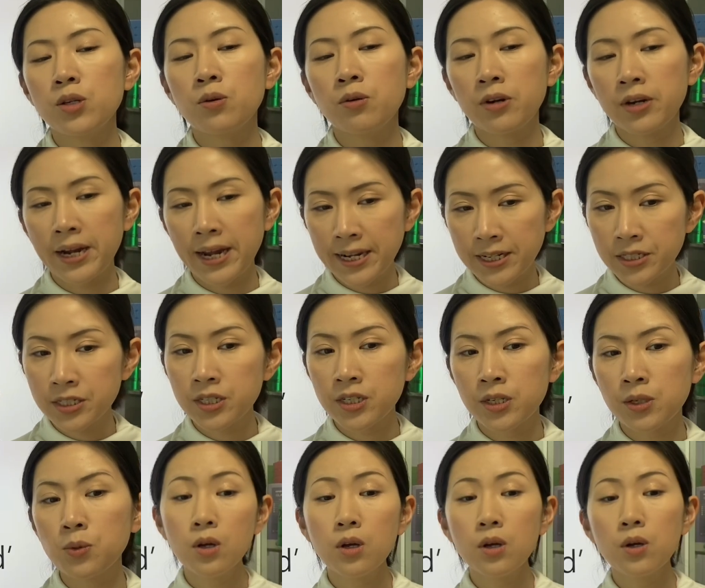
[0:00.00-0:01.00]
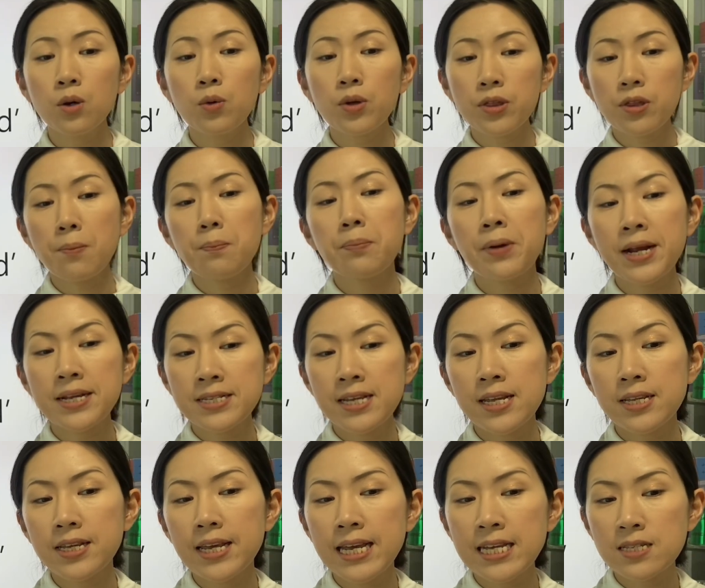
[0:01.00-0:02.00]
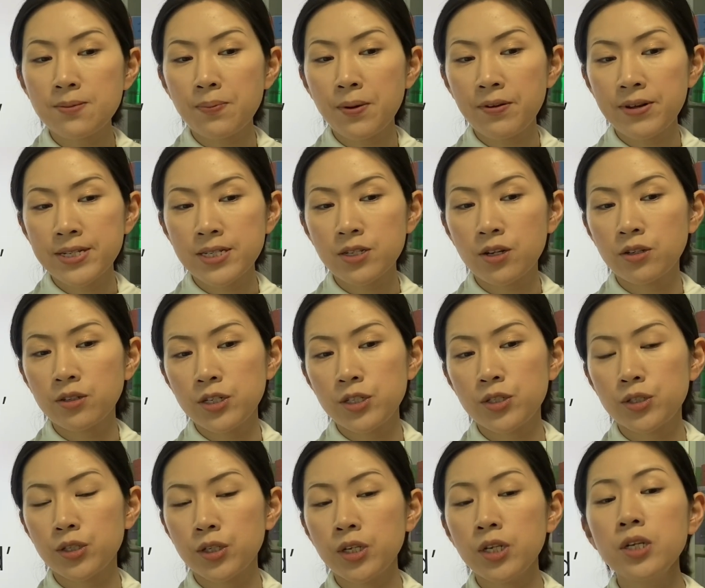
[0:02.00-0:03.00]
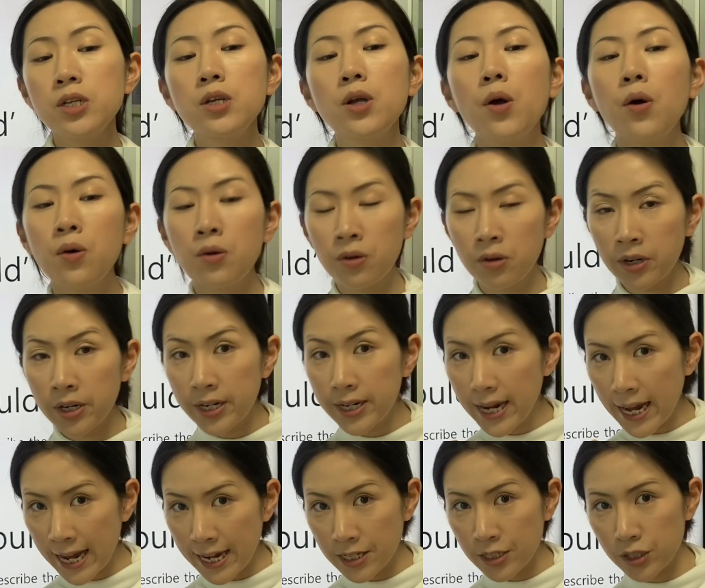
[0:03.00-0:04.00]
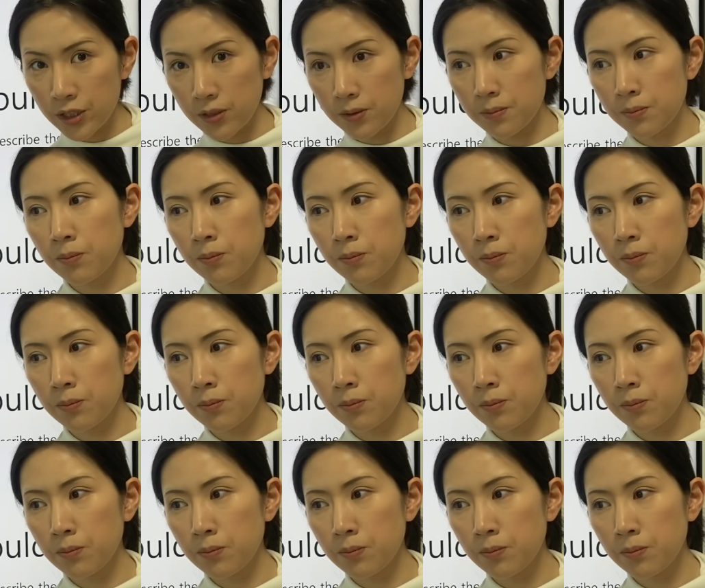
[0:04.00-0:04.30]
or action with the present experience, condition, or action.